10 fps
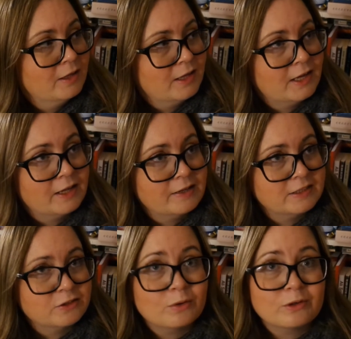And
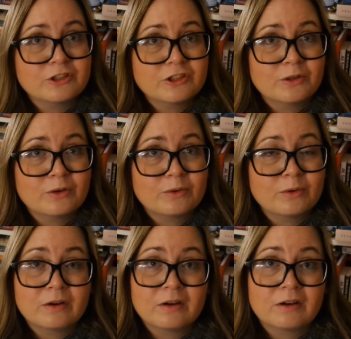it's
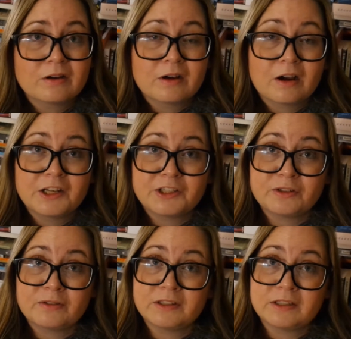also kind
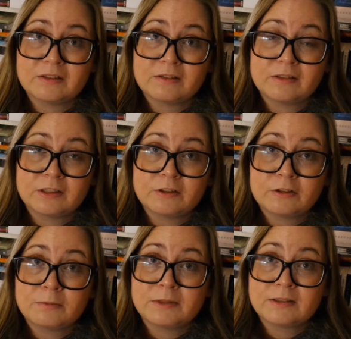of a
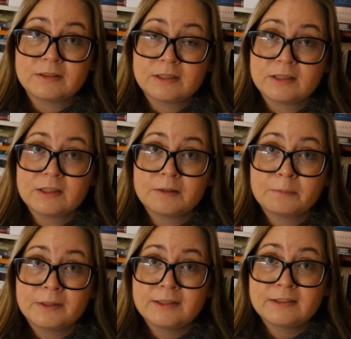deterministic
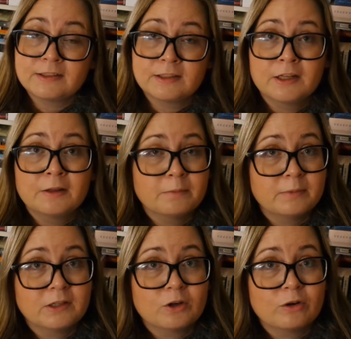piece
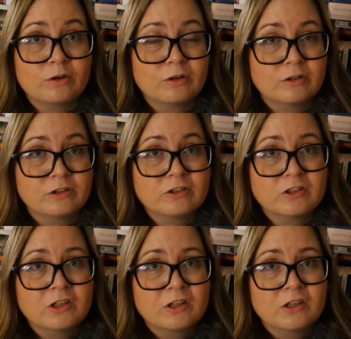because